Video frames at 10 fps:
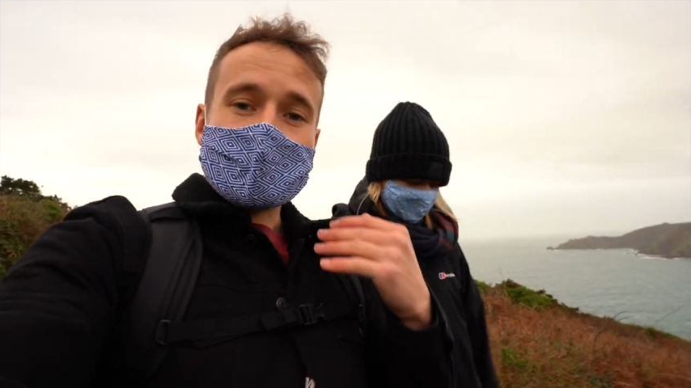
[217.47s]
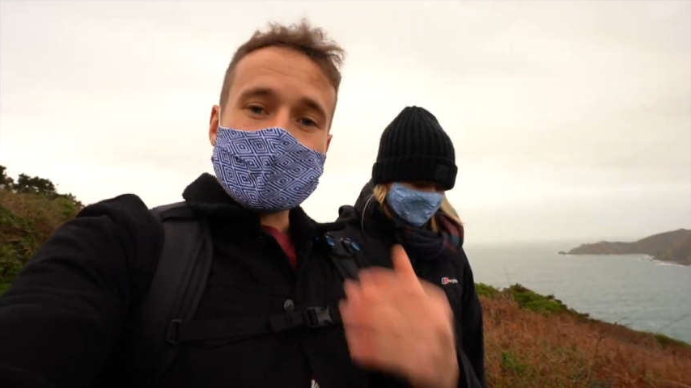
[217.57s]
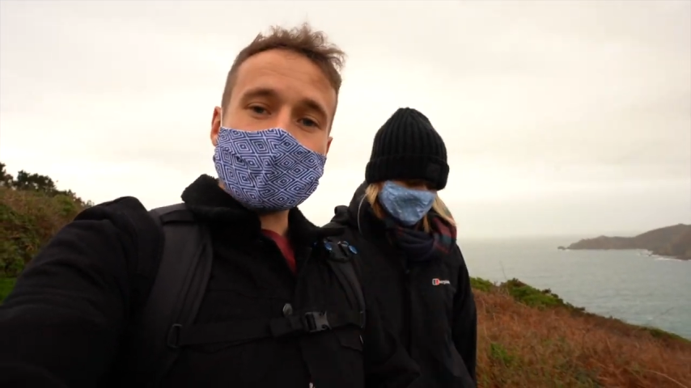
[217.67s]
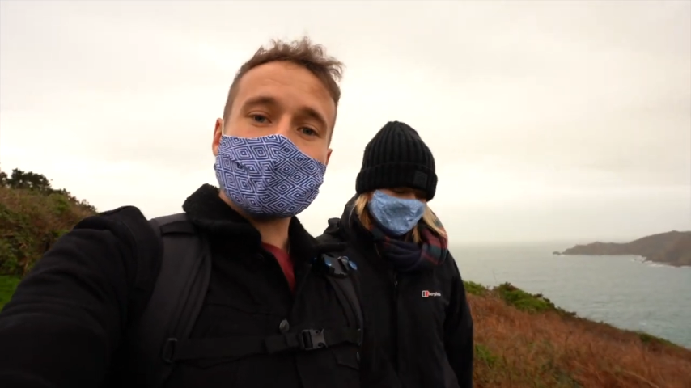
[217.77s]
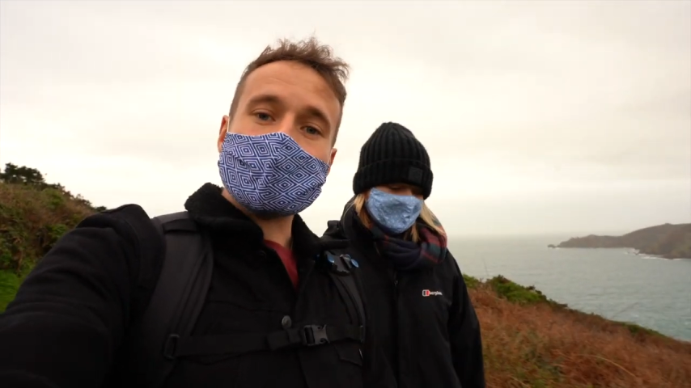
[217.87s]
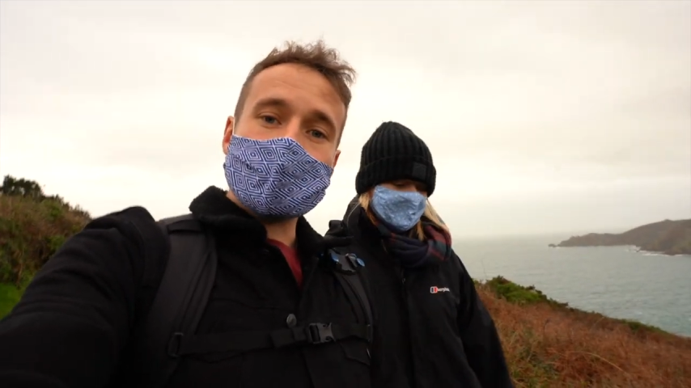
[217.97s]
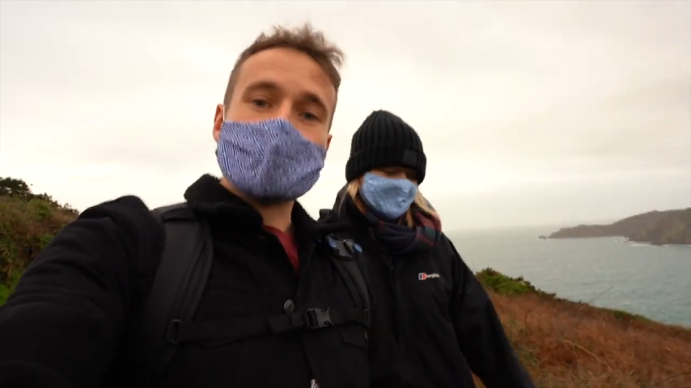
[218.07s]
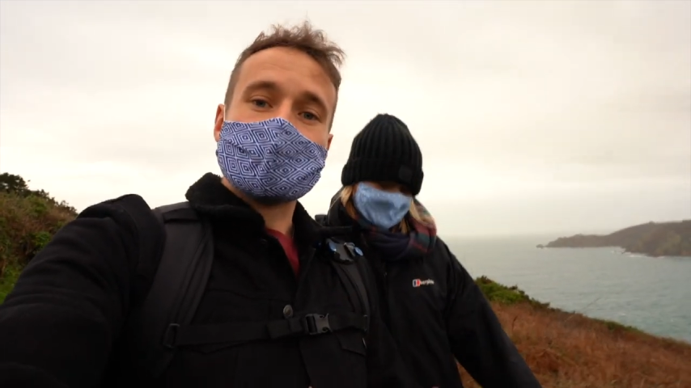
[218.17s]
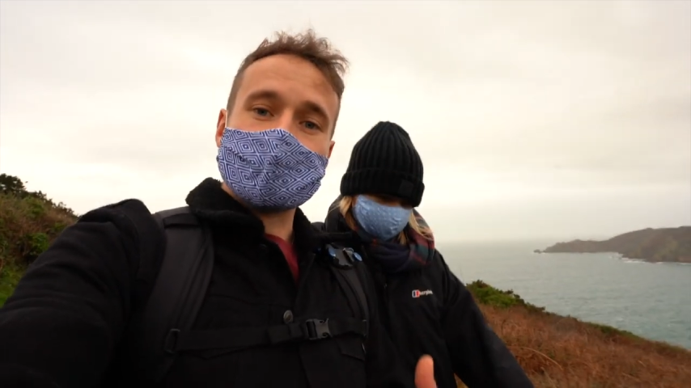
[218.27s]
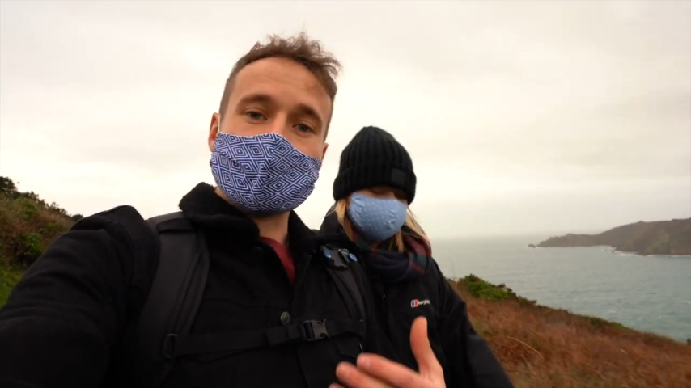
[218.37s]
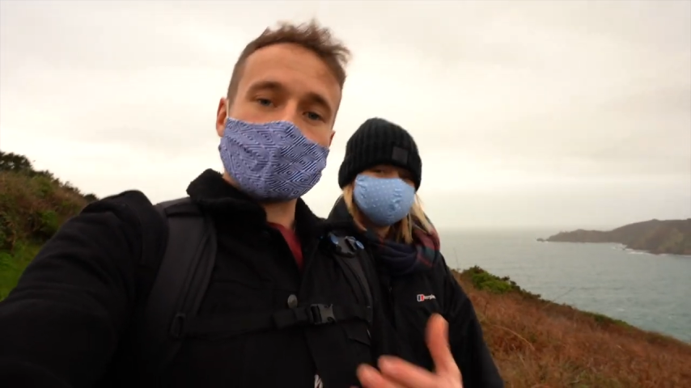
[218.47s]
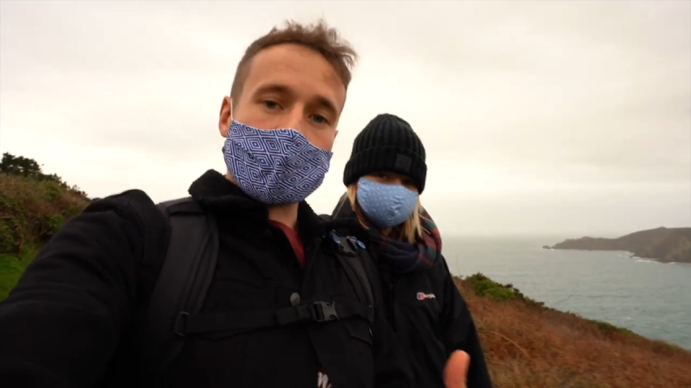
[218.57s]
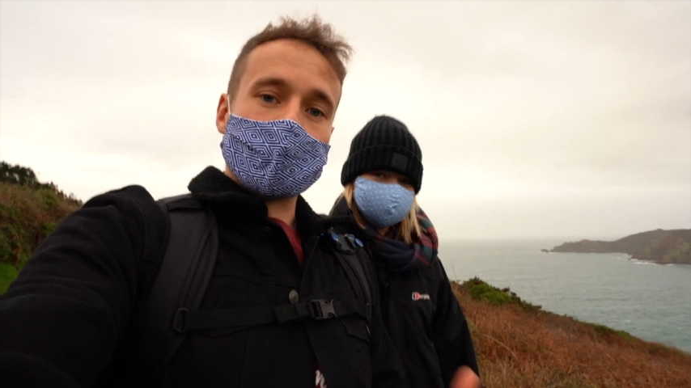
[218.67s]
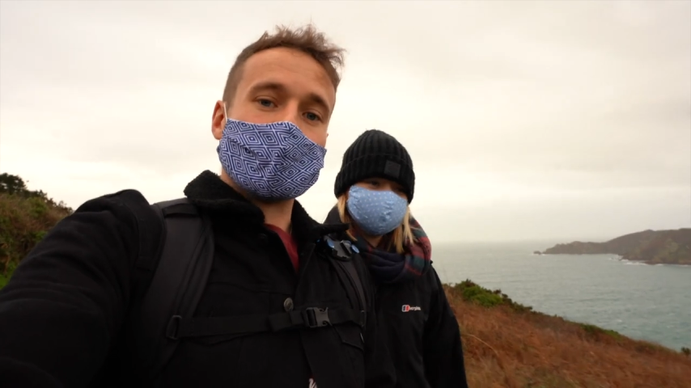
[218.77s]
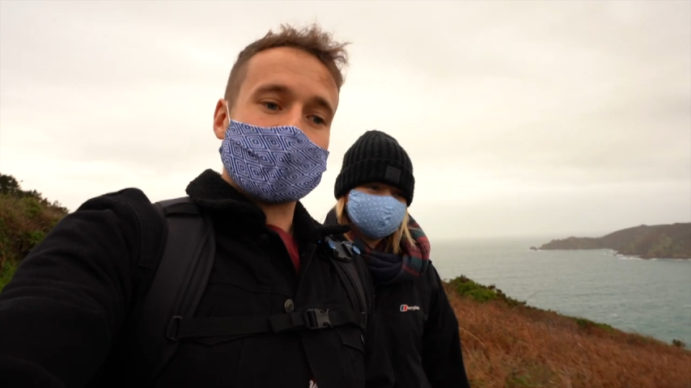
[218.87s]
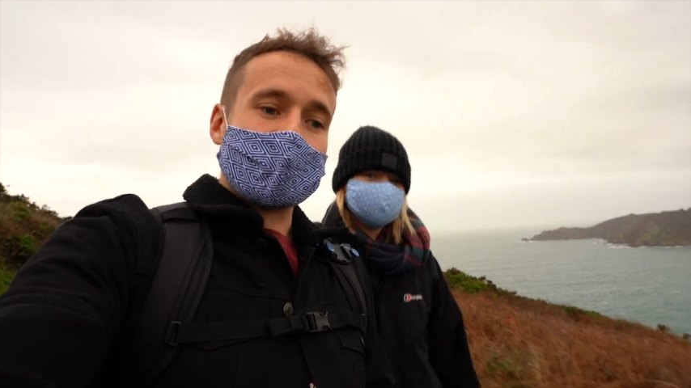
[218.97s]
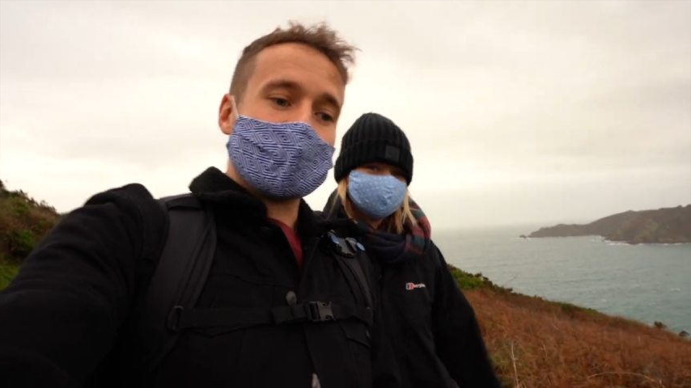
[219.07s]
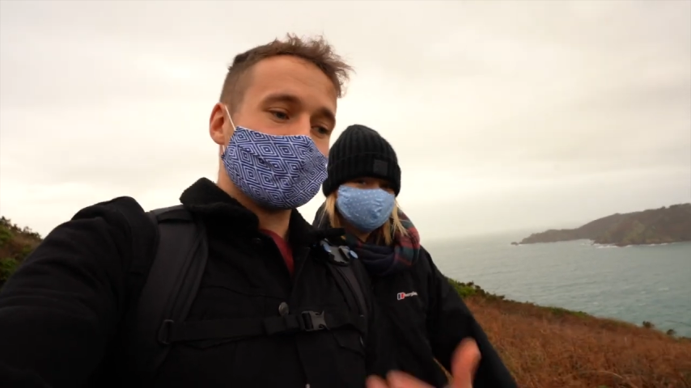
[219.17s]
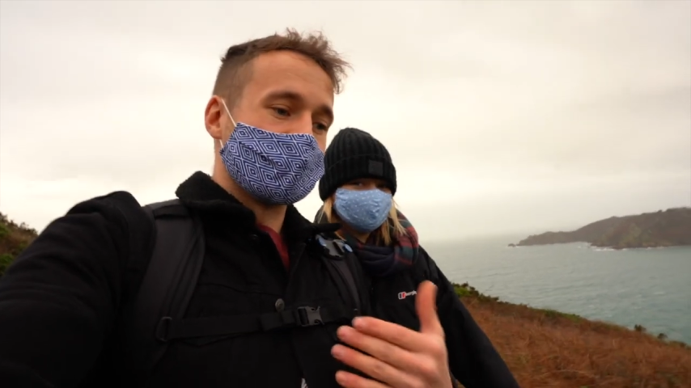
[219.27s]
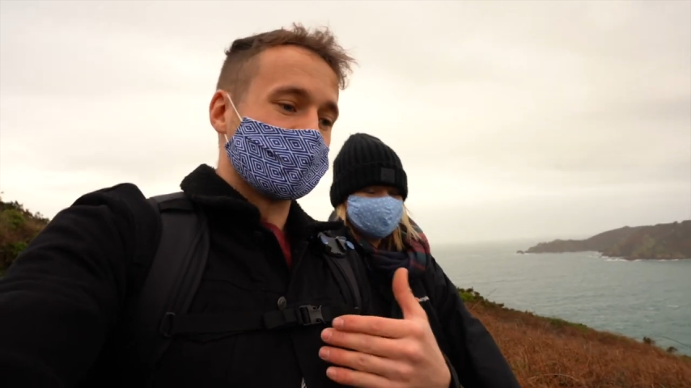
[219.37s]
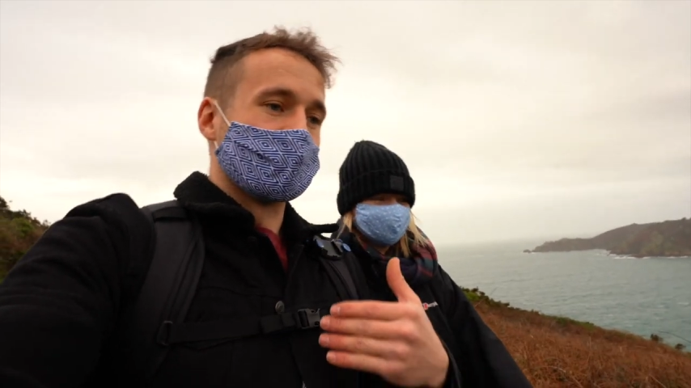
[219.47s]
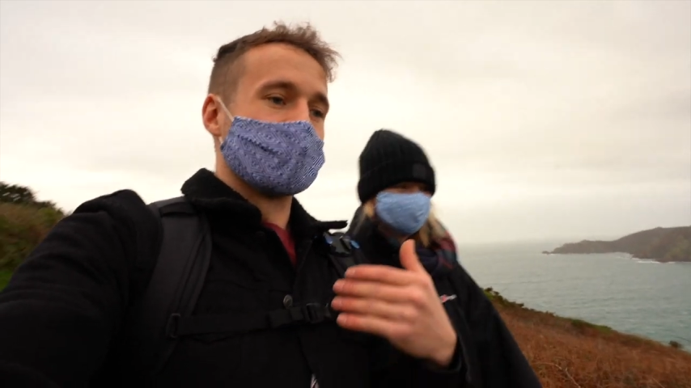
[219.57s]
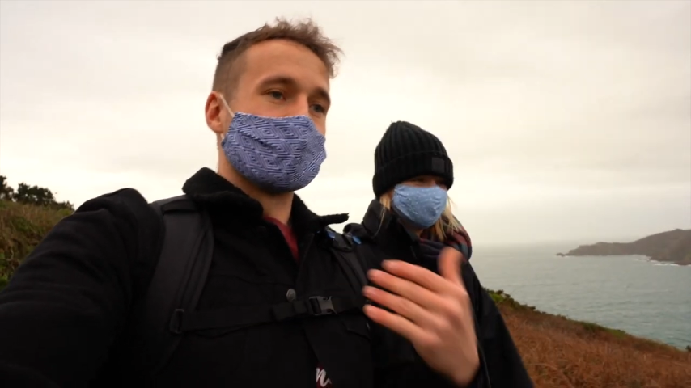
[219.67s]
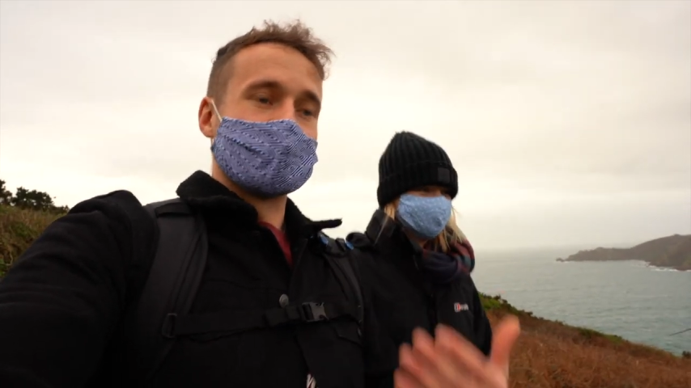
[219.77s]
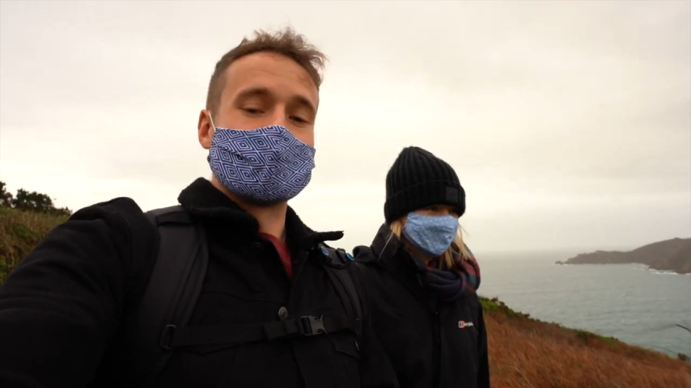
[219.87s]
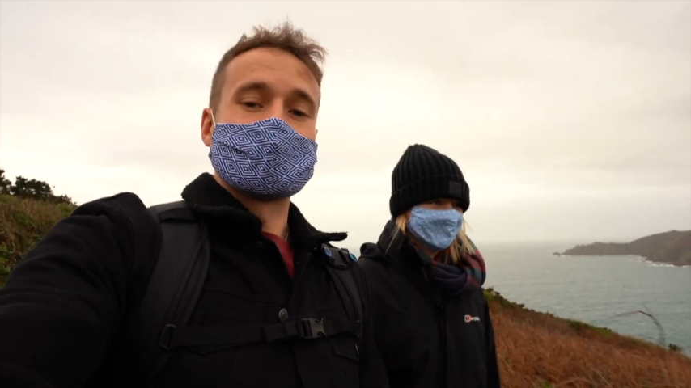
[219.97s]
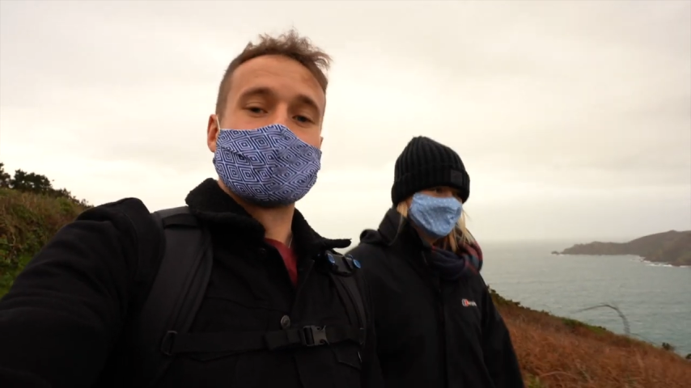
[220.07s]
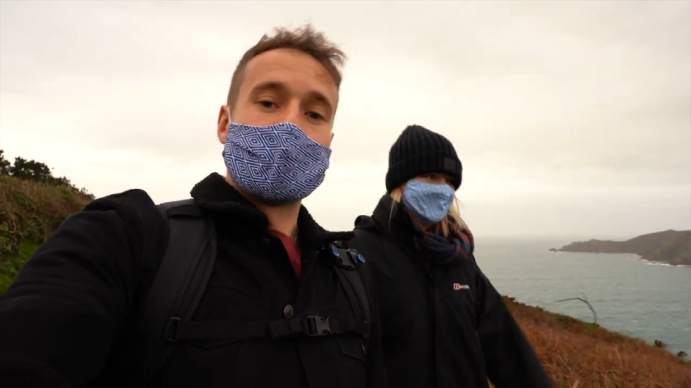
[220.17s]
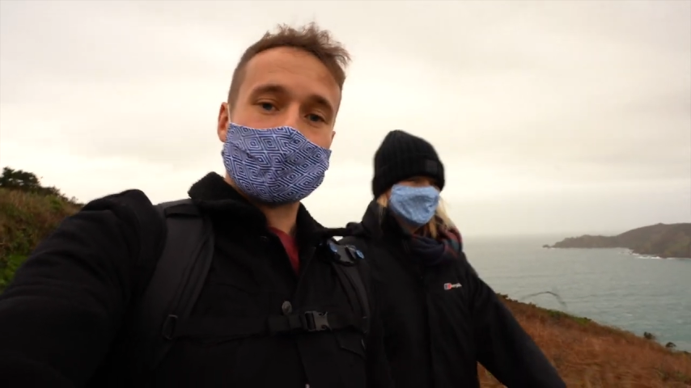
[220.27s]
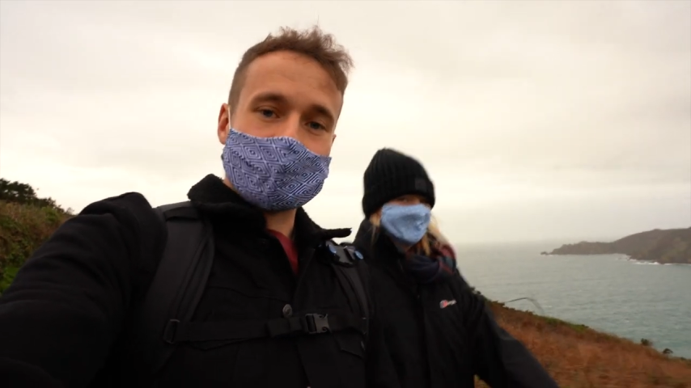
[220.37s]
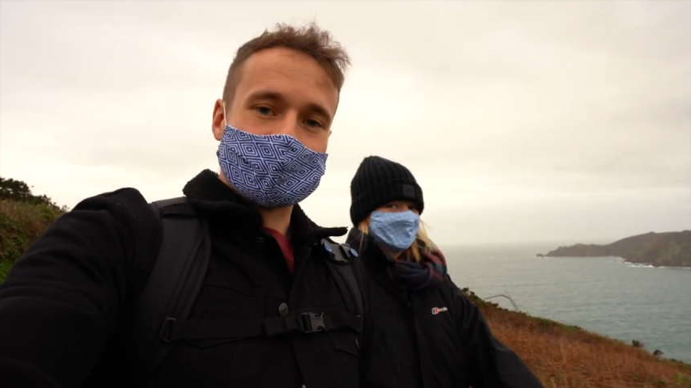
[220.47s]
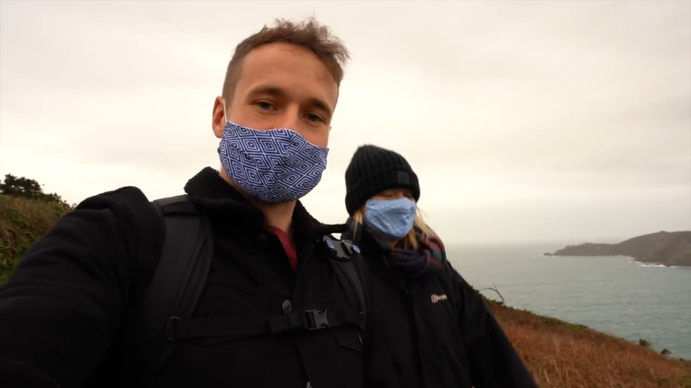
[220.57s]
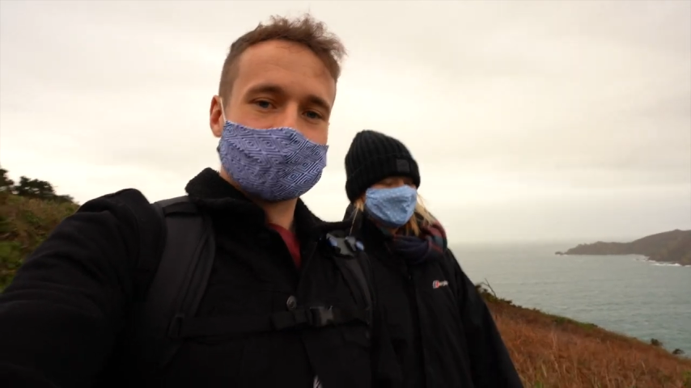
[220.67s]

make the most of it while we can before anything actually happens.